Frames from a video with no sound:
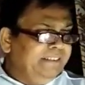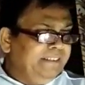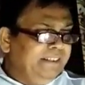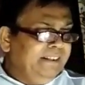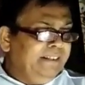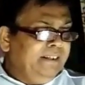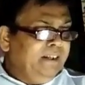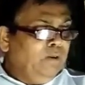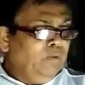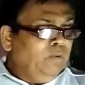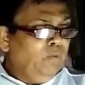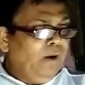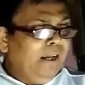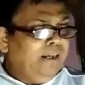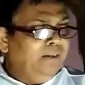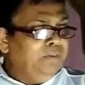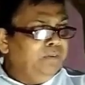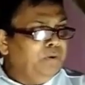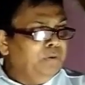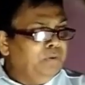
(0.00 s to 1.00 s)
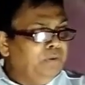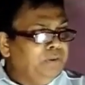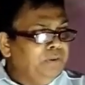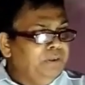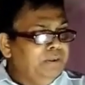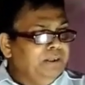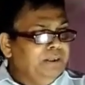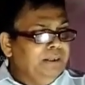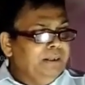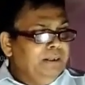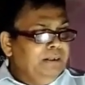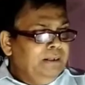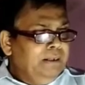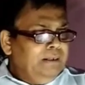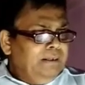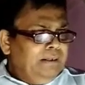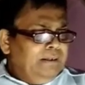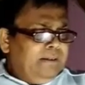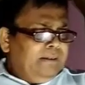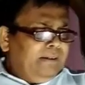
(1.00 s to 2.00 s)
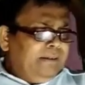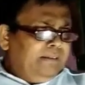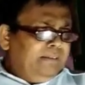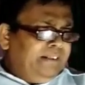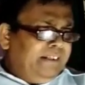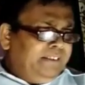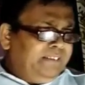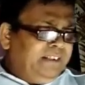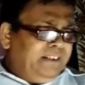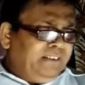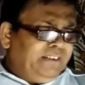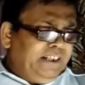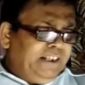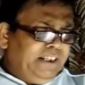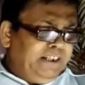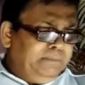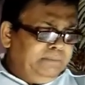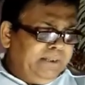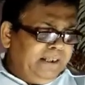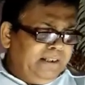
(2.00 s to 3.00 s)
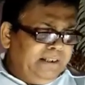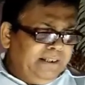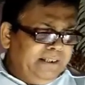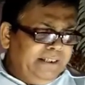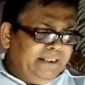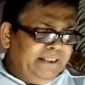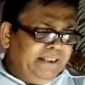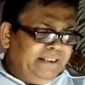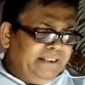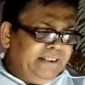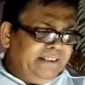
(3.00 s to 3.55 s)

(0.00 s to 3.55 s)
well-known desert animal. It is